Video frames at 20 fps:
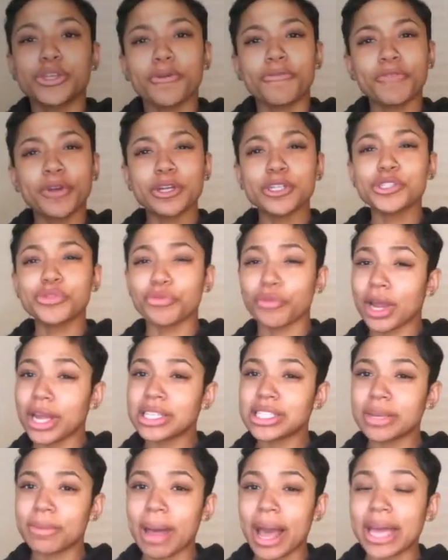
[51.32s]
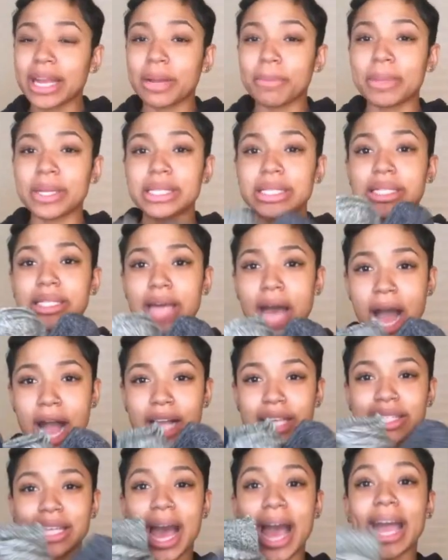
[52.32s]
So first random item is
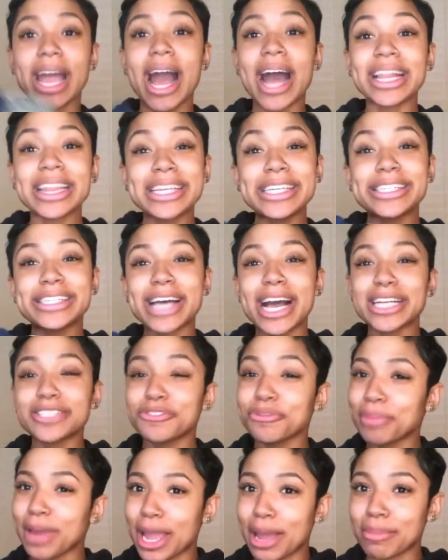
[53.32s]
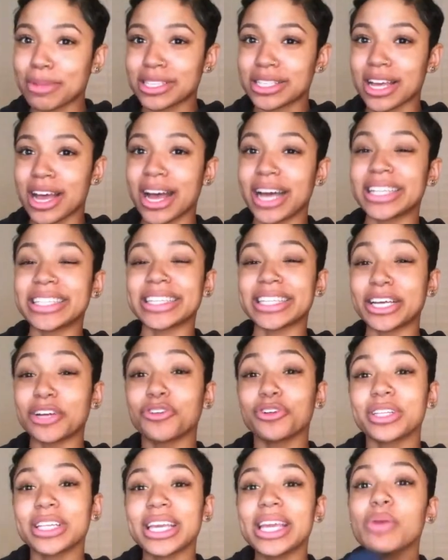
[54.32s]
socks. I got these socks from Amazon,
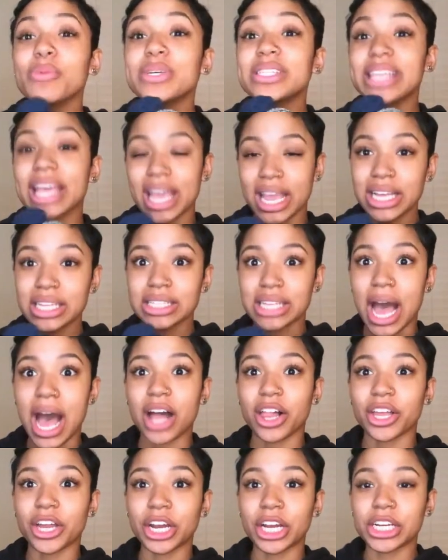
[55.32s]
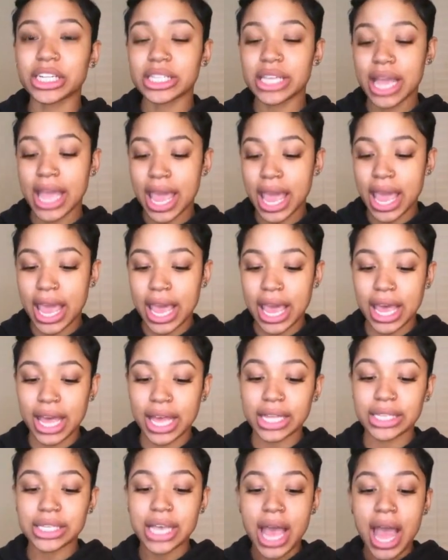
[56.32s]
literally was $8,
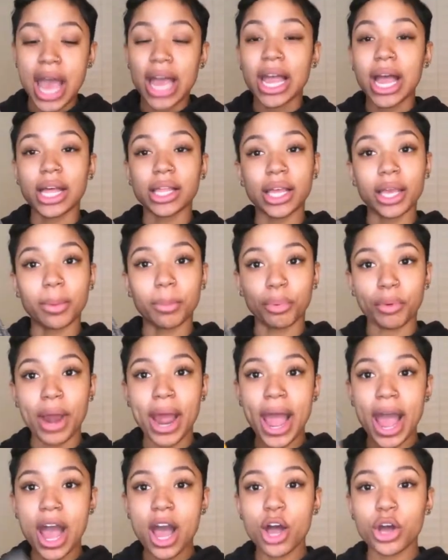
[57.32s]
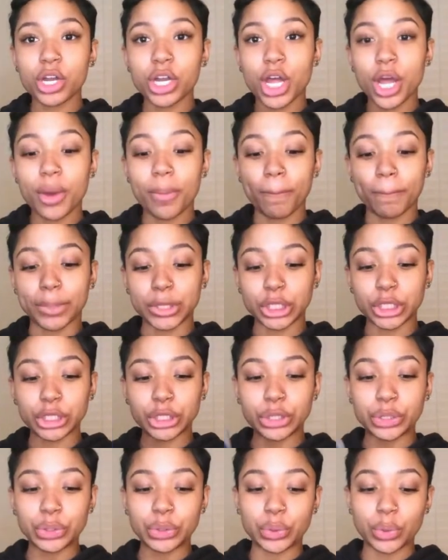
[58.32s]
and got like brown,
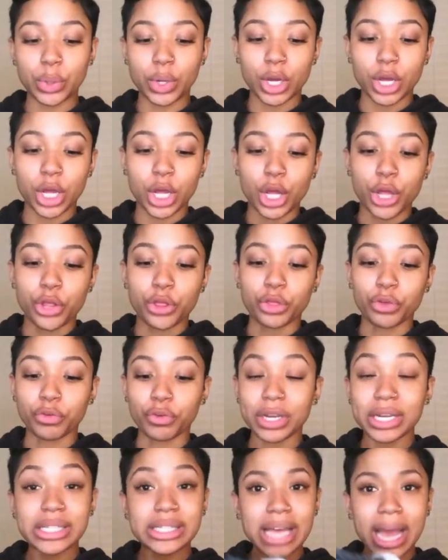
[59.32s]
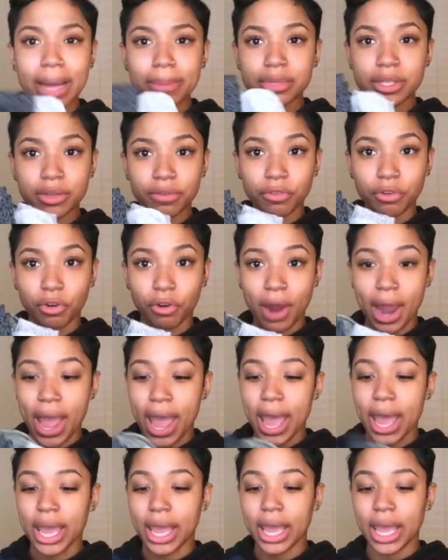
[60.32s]
blue, three types of
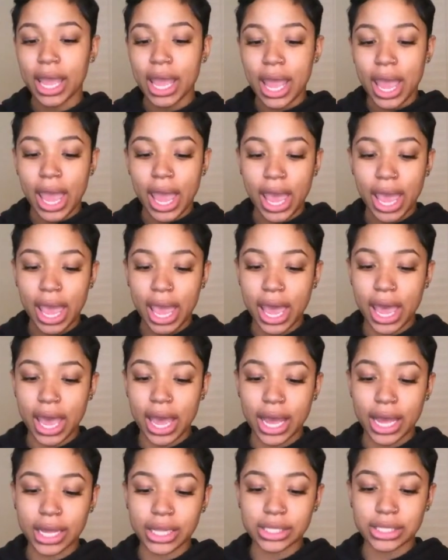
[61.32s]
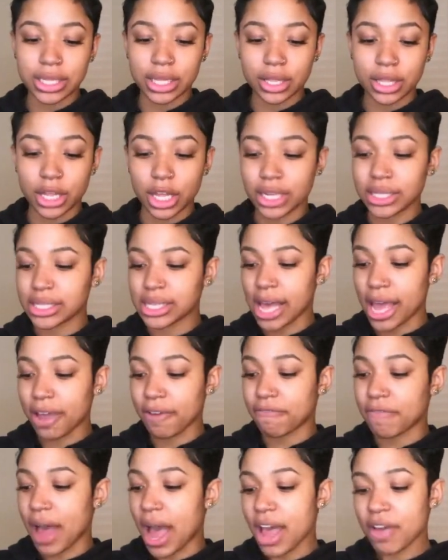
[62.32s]
gray, and it's
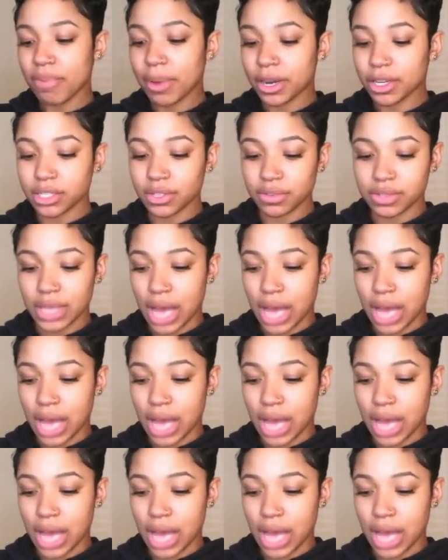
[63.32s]
like five pairs of